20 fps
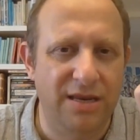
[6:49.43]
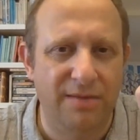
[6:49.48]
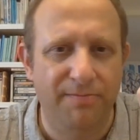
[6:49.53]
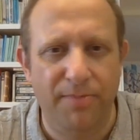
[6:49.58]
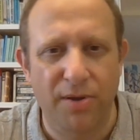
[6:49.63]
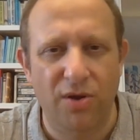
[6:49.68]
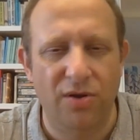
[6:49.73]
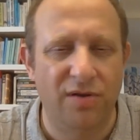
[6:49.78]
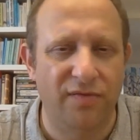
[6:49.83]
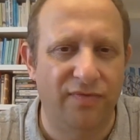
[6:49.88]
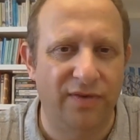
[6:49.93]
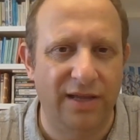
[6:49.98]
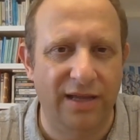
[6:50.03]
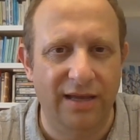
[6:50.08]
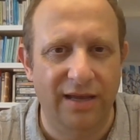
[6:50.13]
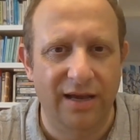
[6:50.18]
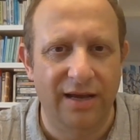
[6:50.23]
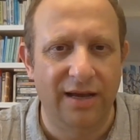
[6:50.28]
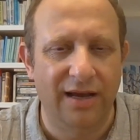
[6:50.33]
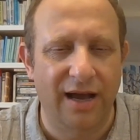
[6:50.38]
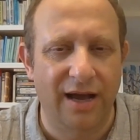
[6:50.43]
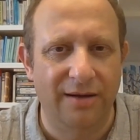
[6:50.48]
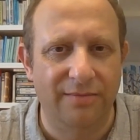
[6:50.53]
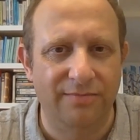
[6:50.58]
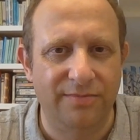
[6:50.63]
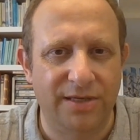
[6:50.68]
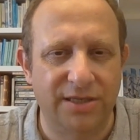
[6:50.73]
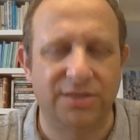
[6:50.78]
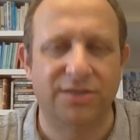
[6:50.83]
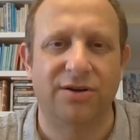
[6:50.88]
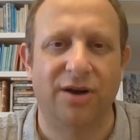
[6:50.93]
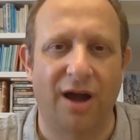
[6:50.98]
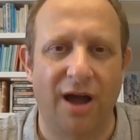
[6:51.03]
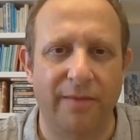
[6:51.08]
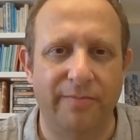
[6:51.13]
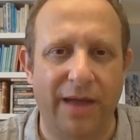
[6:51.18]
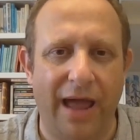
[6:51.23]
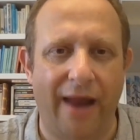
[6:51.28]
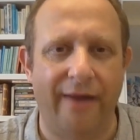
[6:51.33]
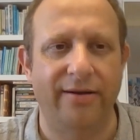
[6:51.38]
beautifully
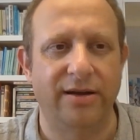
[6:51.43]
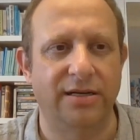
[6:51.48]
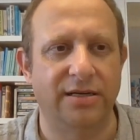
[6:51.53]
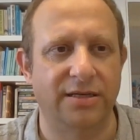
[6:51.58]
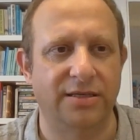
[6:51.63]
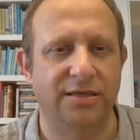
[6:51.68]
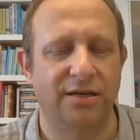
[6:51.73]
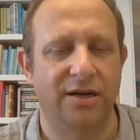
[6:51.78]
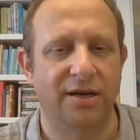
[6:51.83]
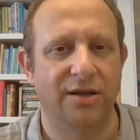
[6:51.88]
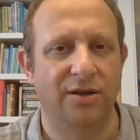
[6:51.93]
described characters